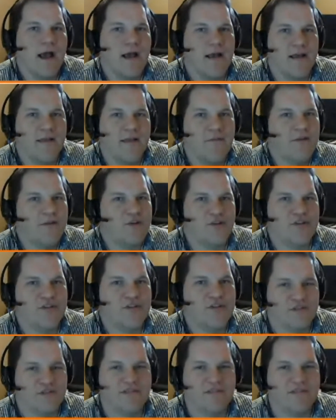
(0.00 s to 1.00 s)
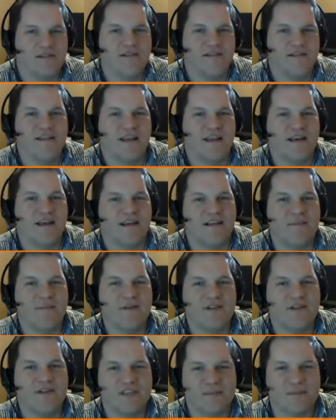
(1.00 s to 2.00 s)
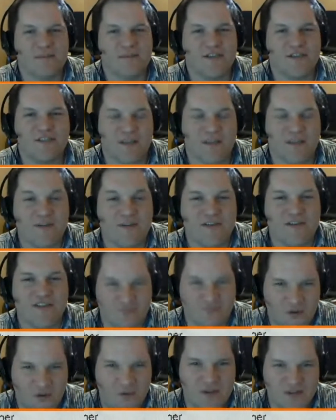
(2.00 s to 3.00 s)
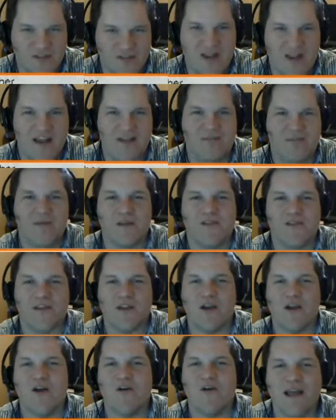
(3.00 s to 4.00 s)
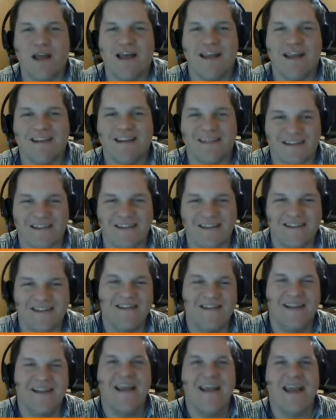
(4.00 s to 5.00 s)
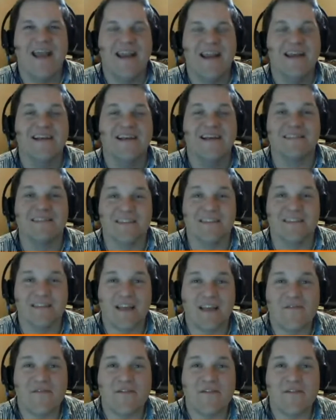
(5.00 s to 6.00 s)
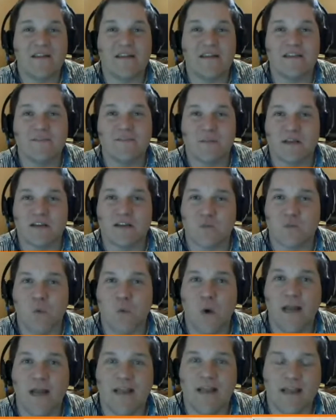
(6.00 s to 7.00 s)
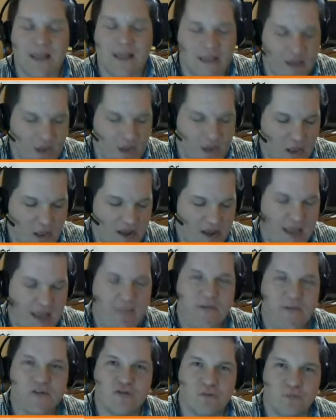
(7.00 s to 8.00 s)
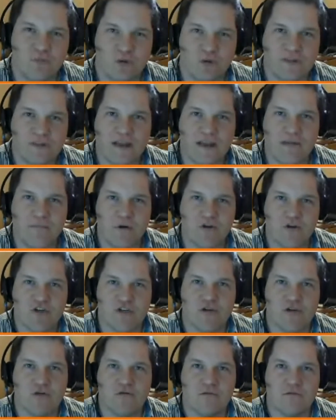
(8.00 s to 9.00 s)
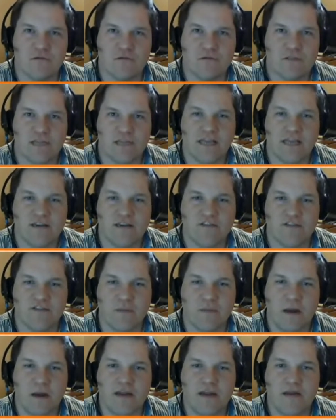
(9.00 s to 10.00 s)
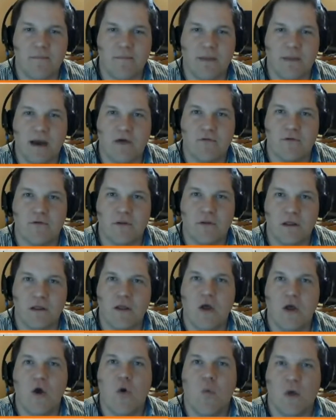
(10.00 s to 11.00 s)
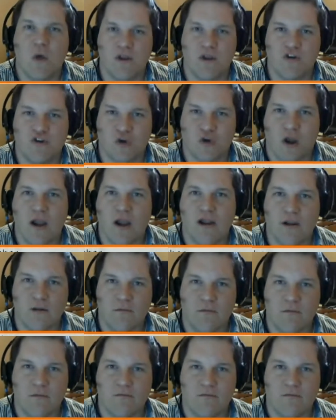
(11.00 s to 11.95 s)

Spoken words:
Images, yeah, images is what we said a month ago, and it definitely is, because one, an image will put that emotional state into somebody about what you're trying to,